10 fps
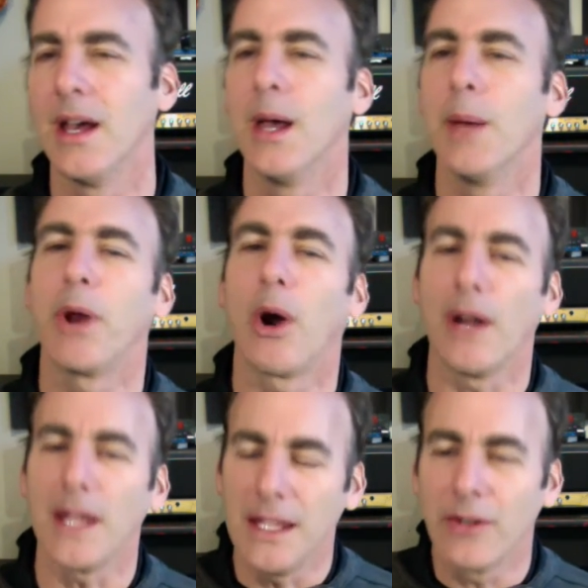But
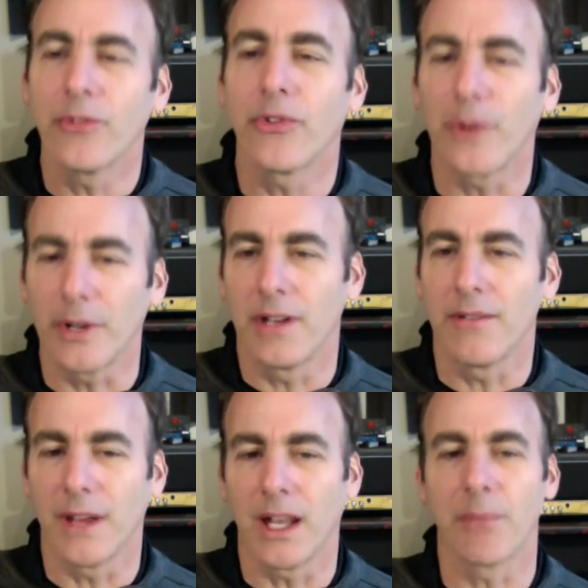our ears start to
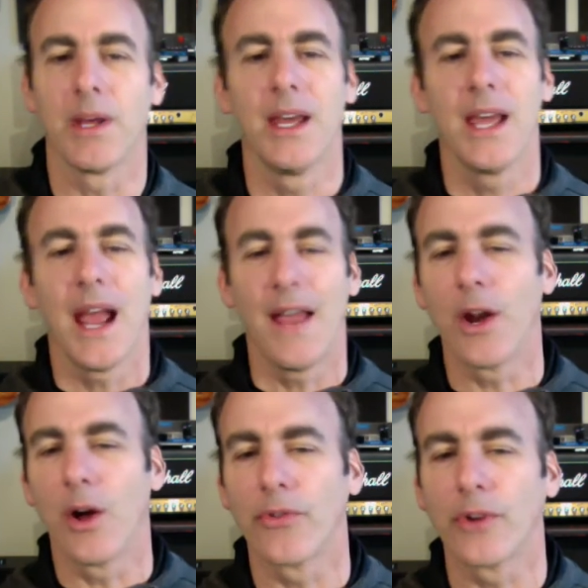develop. And
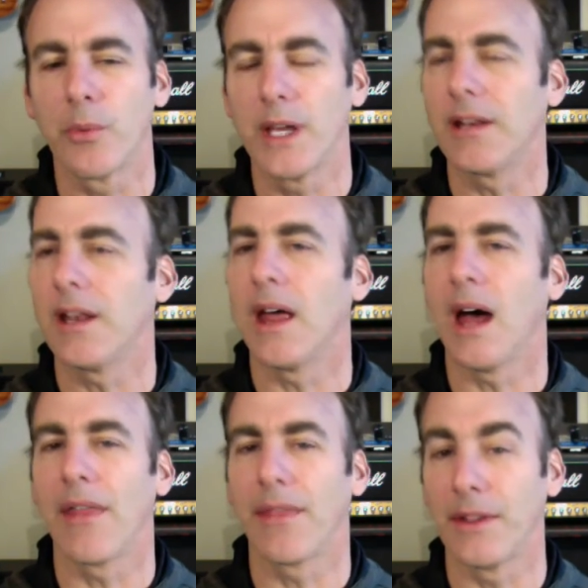then also we get
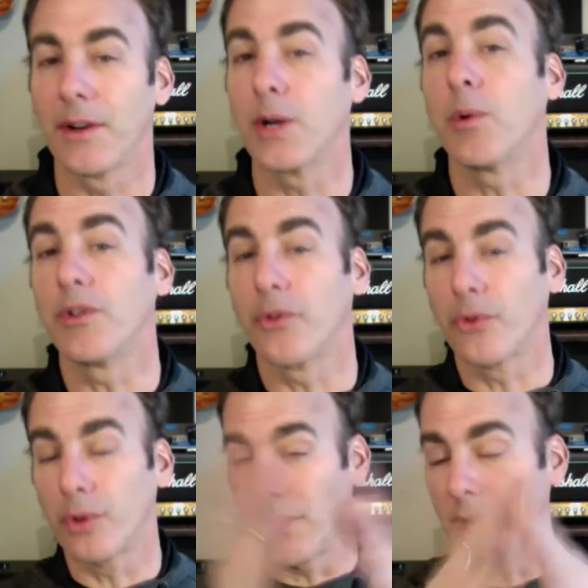a theory, which is
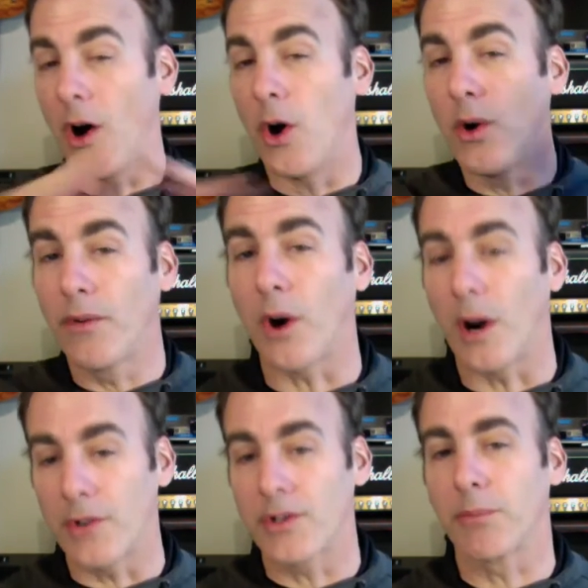sort of the
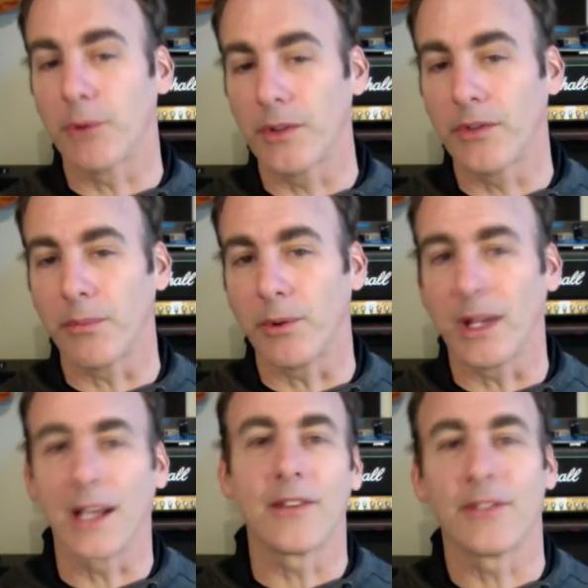overarching principle.
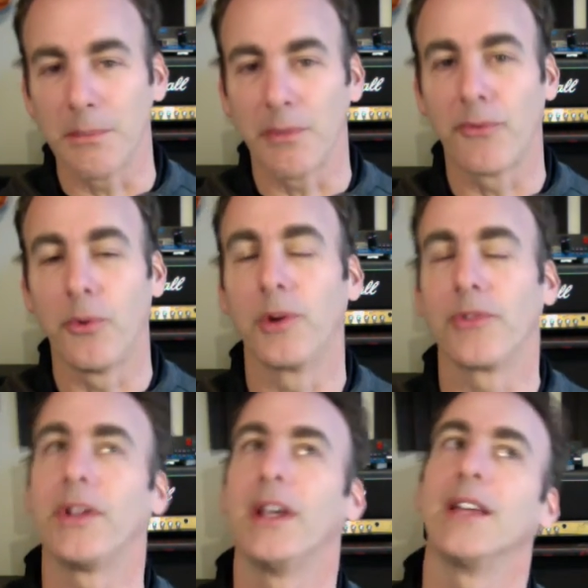Like I said before,
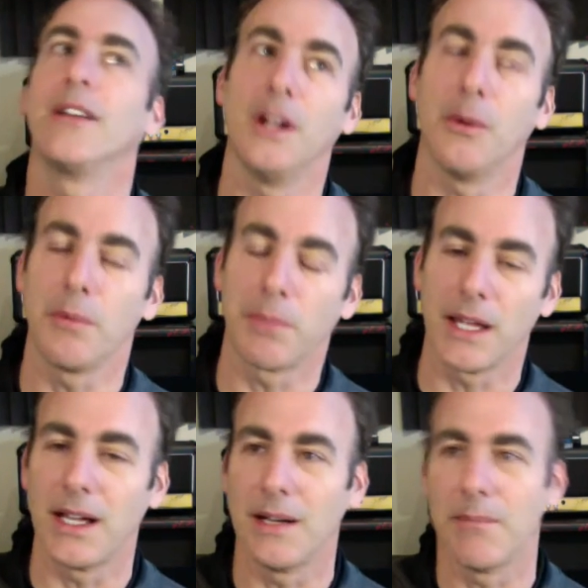seeing, we
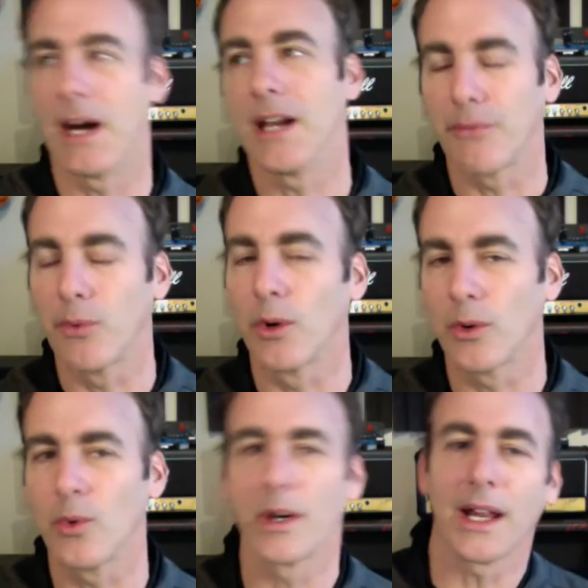play a minor 4
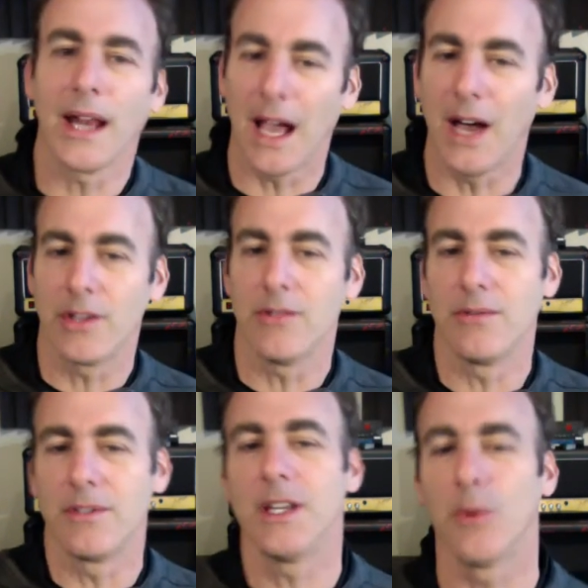chord and how
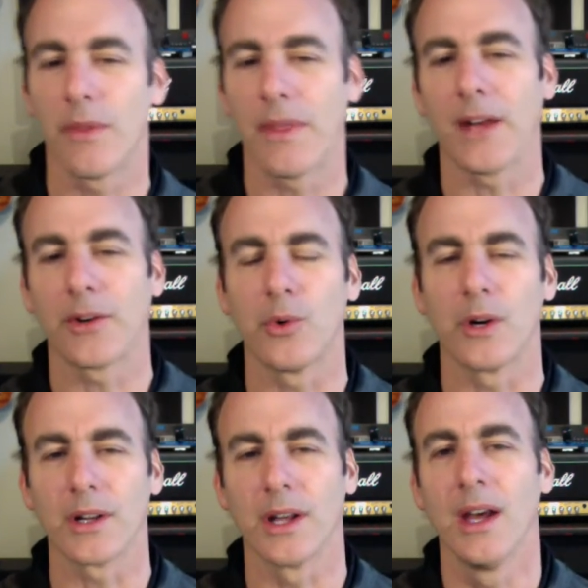you deal with that
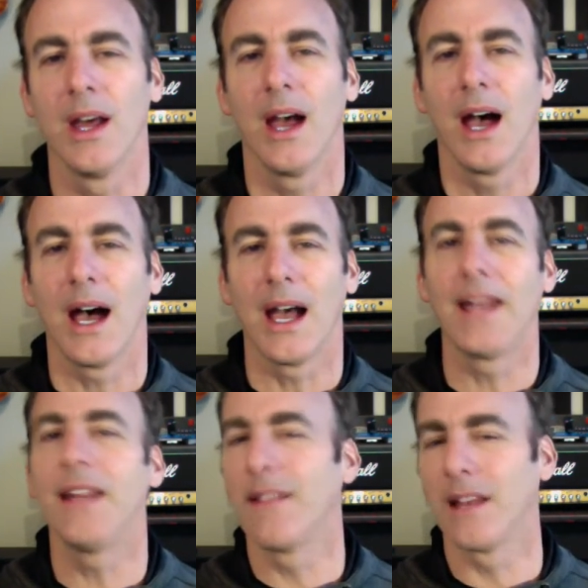chord.
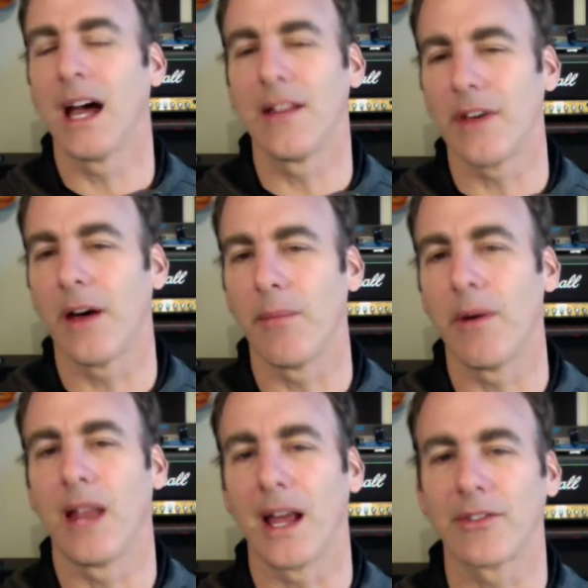And in the lines,
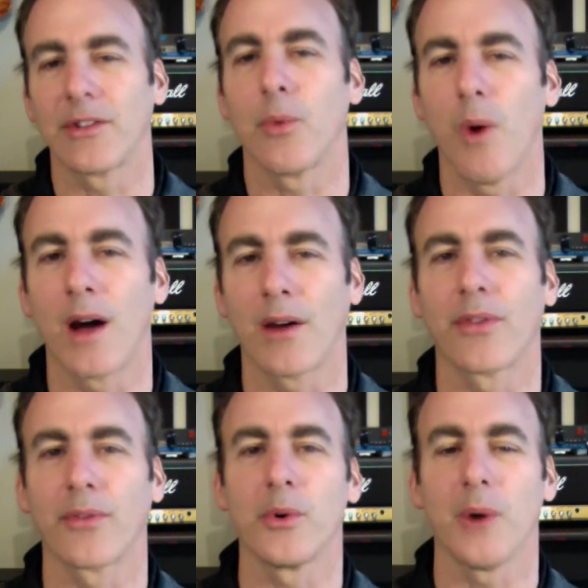I'll actually walk
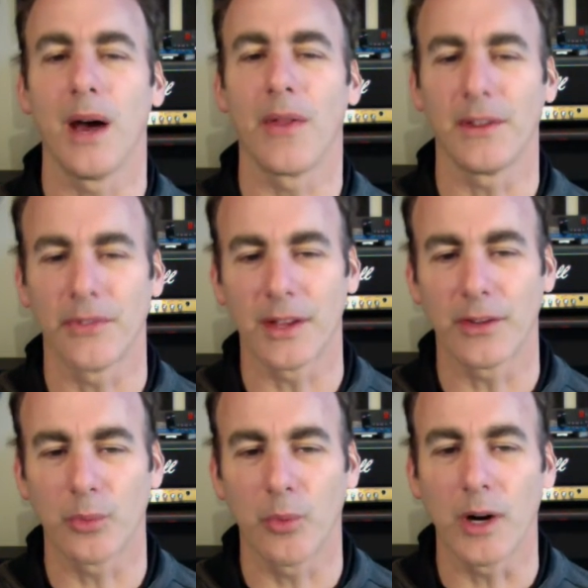through how these
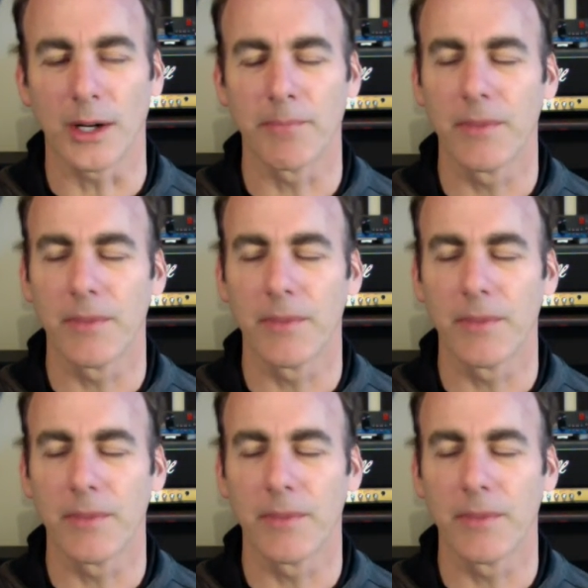things work.